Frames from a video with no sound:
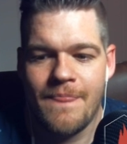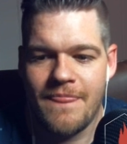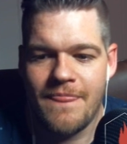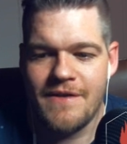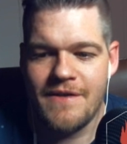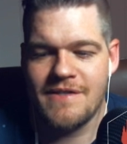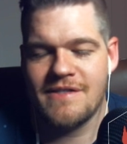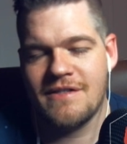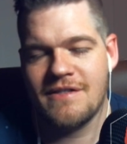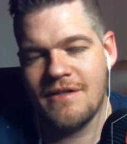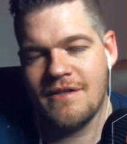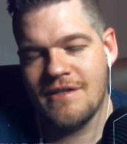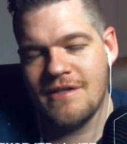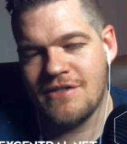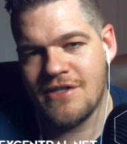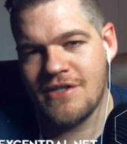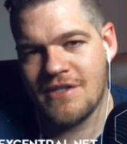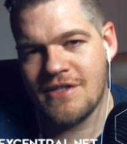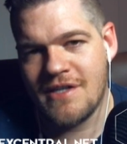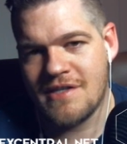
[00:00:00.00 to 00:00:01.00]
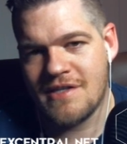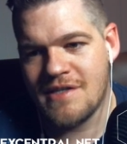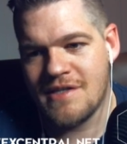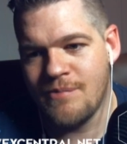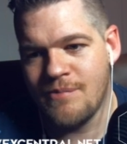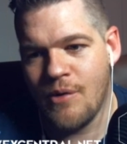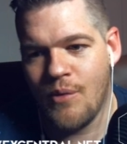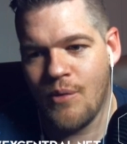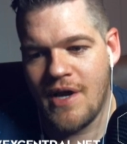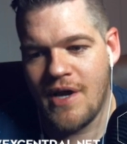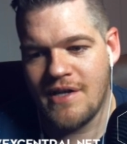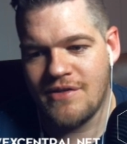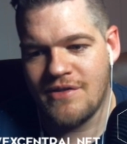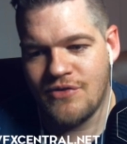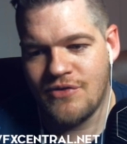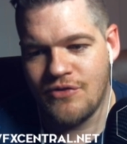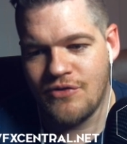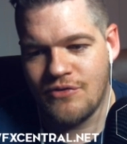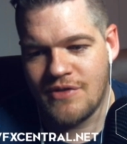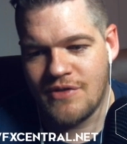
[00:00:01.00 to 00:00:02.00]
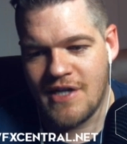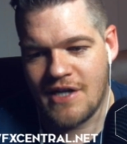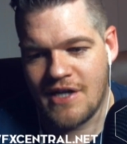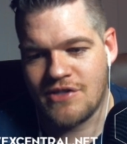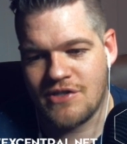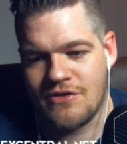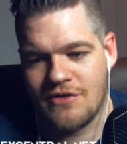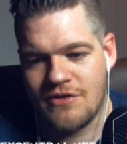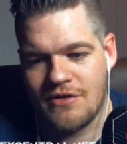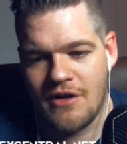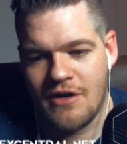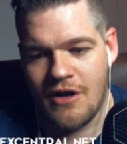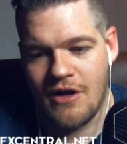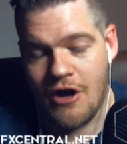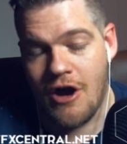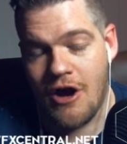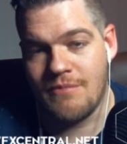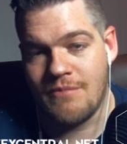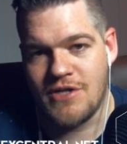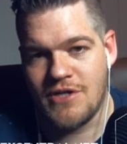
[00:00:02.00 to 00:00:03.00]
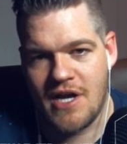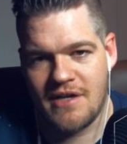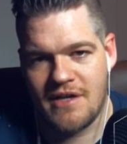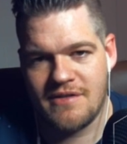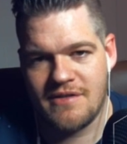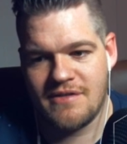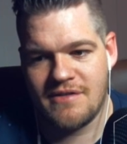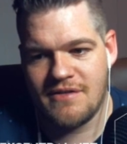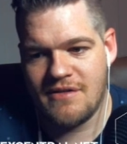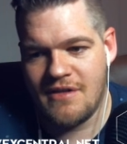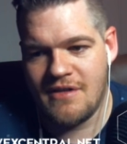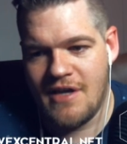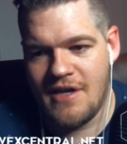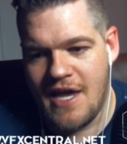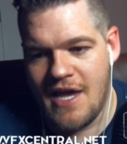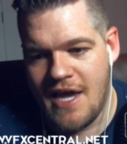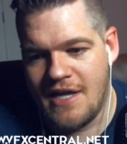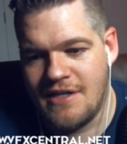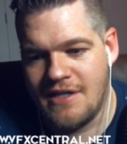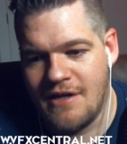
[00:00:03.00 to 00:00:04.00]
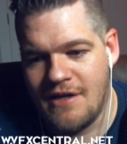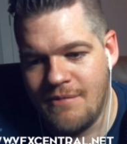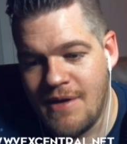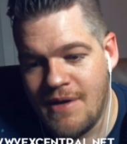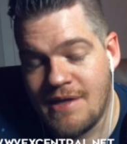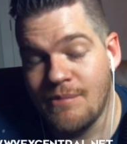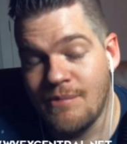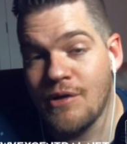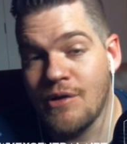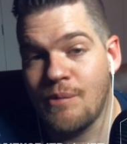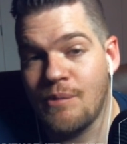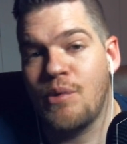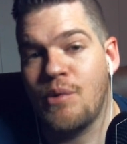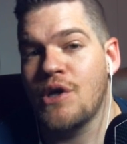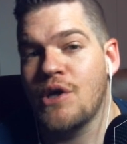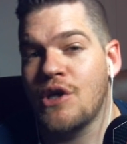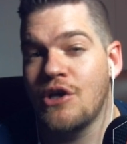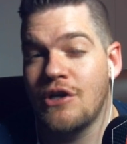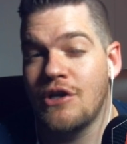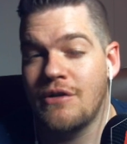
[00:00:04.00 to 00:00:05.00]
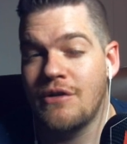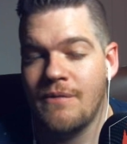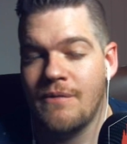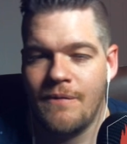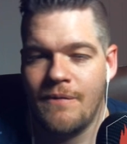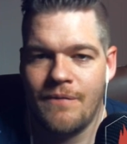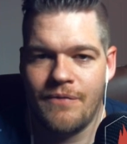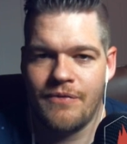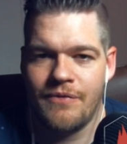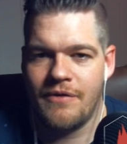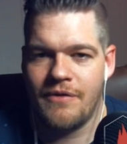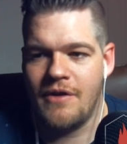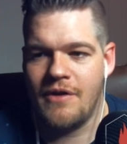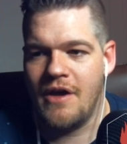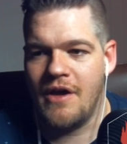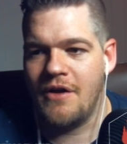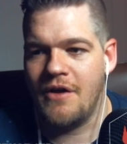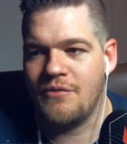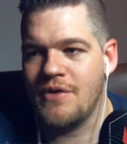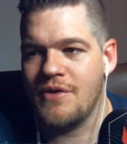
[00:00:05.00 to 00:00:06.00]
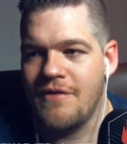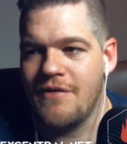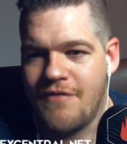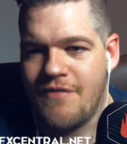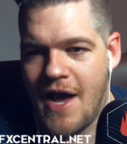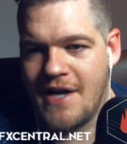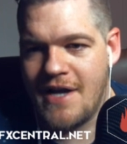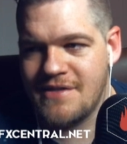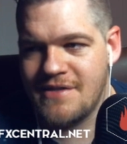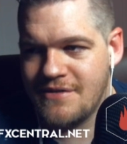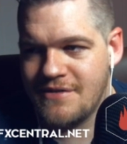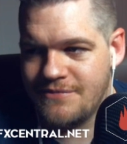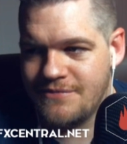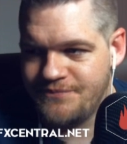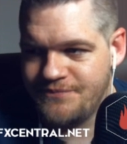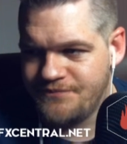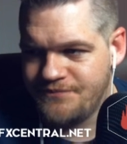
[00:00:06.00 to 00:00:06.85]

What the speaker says: This is just a simple way to texture objects and make them look pretty good really fast.